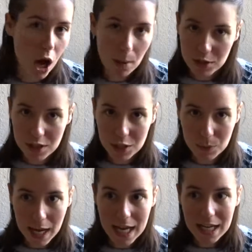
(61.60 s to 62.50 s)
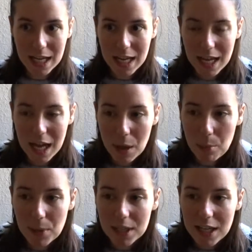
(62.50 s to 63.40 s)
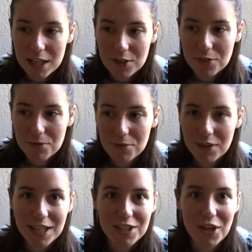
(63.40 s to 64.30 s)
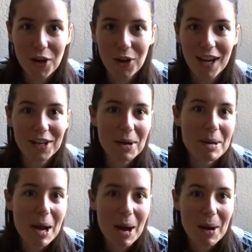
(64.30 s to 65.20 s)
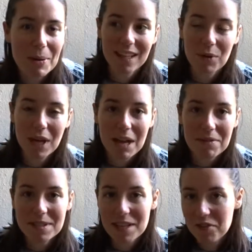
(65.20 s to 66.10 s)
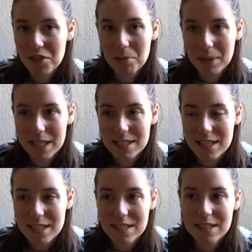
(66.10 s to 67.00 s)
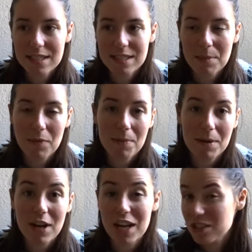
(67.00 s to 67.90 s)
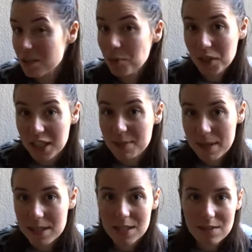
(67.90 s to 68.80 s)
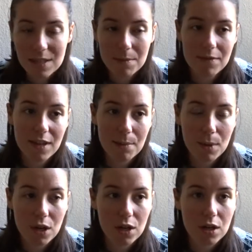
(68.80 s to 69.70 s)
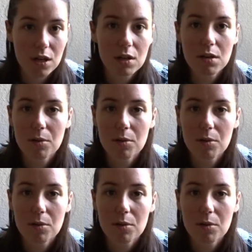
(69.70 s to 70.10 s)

options, right? But I don't think so. I don't know. We have several places. Some of them are actually pretty expensive. Some of them are